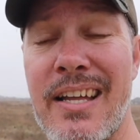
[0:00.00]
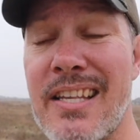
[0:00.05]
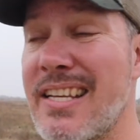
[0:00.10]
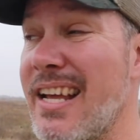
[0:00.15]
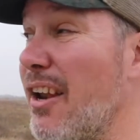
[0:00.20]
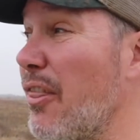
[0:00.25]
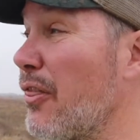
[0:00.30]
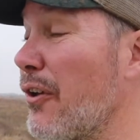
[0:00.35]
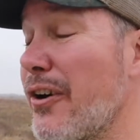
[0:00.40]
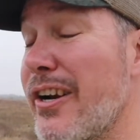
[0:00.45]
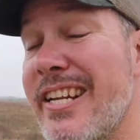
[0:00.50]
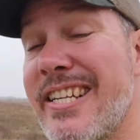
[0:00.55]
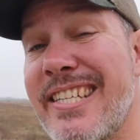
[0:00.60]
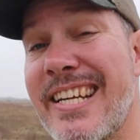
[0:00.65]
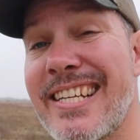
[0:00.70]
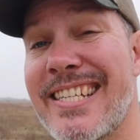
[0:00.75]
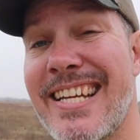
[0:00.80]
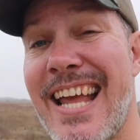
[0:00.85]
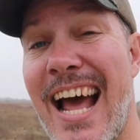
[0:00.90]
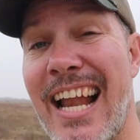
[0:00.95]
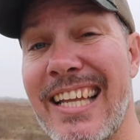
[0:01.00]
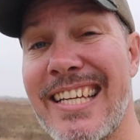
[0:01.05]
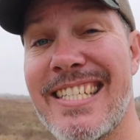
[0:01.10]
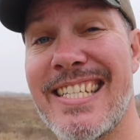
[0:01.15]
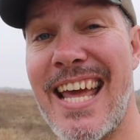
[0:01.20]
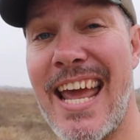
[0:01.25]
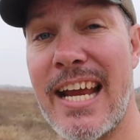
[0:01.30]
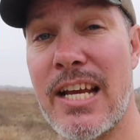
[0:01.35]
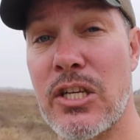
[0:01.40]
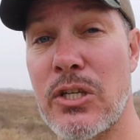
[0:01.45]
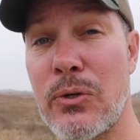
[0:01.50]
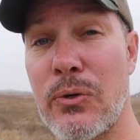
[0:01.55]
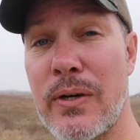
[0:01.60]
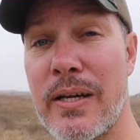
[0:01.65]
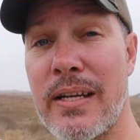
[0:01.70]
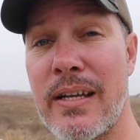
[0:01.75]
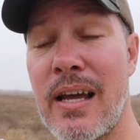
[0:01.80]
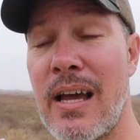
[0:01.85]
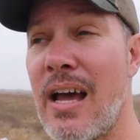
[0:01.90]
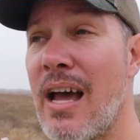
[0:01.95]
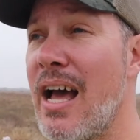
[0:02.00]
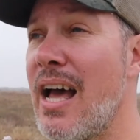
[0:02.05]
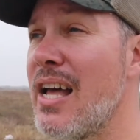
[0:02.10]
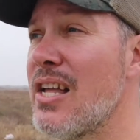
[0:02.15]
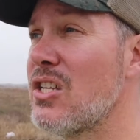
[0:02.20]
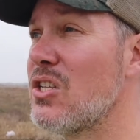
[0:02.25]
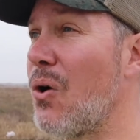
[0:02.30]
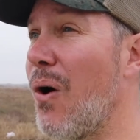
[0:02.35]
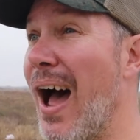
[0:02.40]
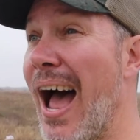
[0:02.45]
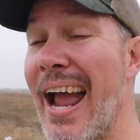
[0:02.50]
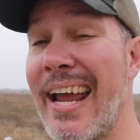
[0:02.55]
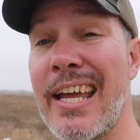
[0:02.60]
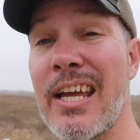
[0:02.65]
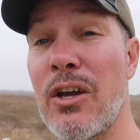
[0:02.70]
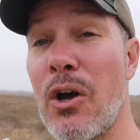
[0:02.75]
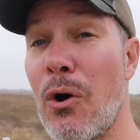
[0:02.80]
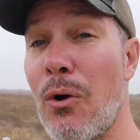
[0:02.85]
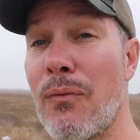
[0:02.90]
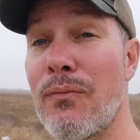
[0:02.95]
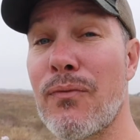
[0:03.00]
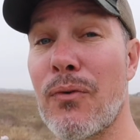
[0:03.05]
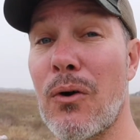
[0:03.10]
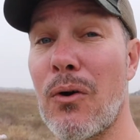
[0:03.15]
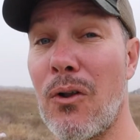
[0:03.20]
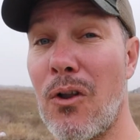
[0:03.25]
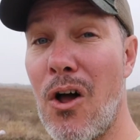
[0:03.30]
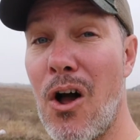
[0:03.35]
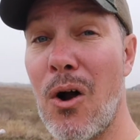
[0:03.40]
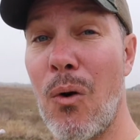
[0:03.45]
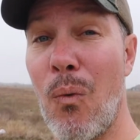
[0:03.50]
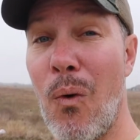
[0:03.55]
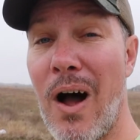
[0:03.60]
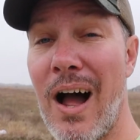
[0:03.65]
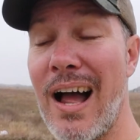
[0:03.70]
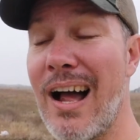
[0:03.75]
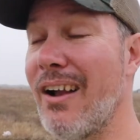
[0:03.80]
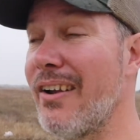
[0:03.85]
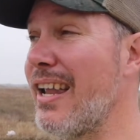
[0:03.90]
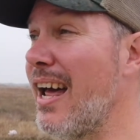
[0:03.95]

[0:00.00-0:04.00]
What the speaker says: It's got a 36-gallon tank to it, so I can go for a long while.